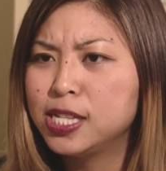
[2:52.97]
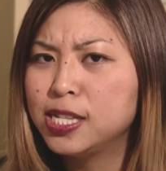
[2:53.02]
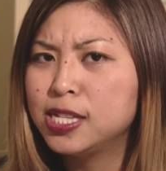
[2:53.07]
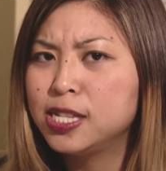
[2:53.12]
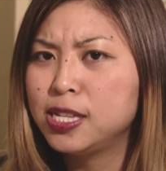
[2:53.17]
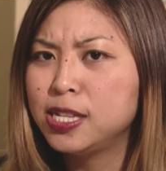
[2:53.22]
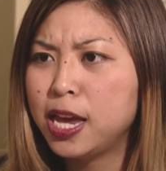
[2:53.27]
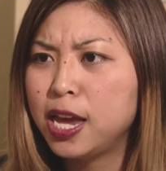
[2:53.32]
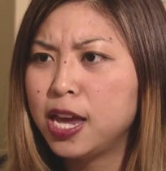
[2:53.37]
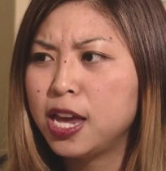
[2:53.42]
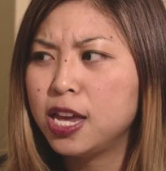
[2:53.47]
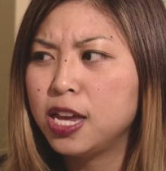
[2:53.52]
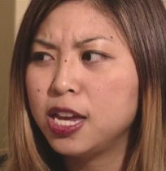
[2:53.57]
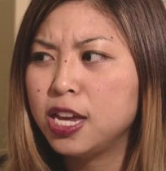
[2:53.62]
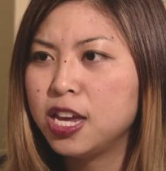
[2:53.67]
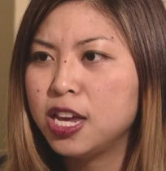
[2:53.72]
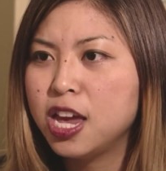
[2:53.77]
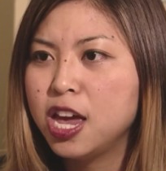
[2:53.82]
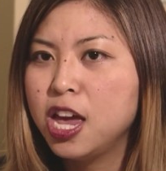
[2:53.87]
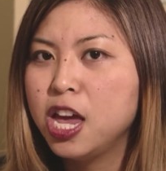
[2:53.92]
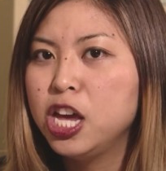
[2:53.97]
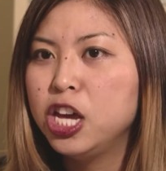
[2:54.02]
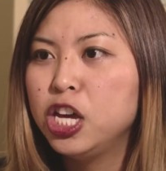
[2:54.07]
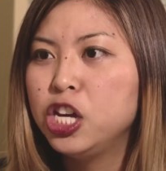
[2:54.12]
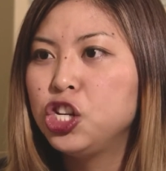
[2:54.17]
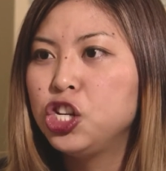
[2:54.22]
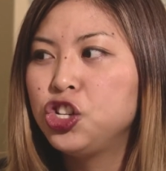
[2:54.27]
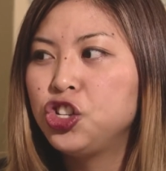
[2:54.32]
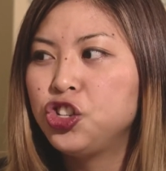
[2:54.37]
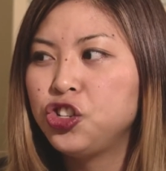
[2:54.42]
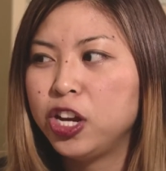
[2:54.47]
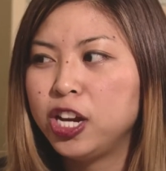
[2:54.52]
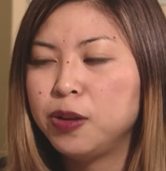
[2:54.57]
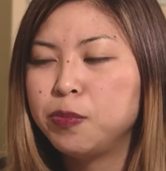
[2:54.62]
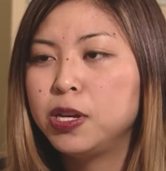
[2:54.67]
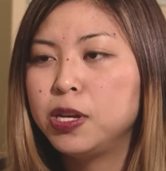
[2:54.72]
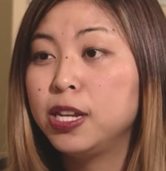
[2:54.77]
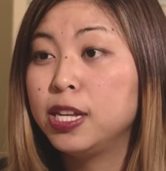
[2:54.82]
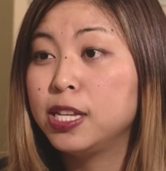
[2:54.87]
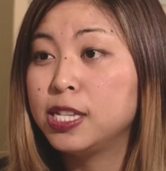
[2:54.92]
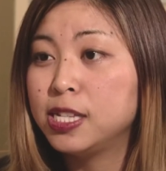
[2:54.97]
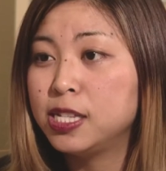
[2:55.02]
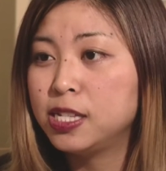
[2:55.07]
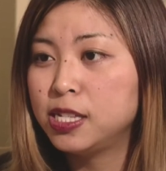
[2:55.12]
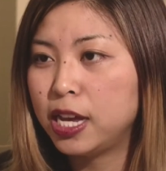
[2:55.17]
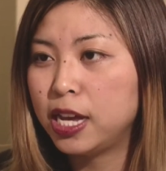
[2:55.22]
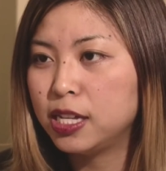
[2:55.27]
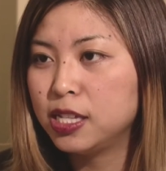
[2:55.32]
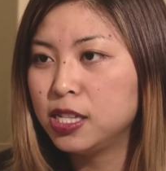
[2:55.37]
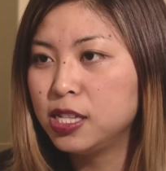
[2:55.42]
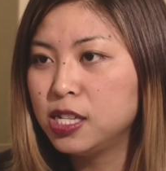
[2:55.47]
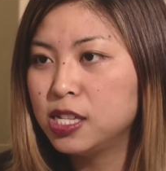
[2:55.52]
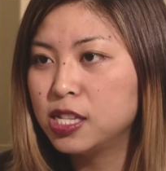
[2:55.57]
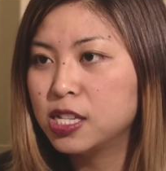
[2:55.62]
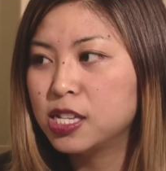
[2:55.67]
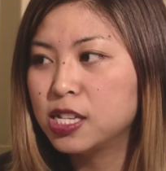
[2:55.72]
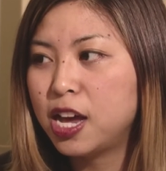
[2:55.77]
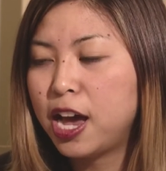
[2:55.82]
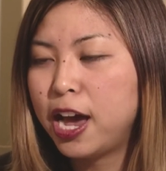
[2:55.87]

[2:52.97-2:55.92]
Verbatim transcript: say shame in a sense.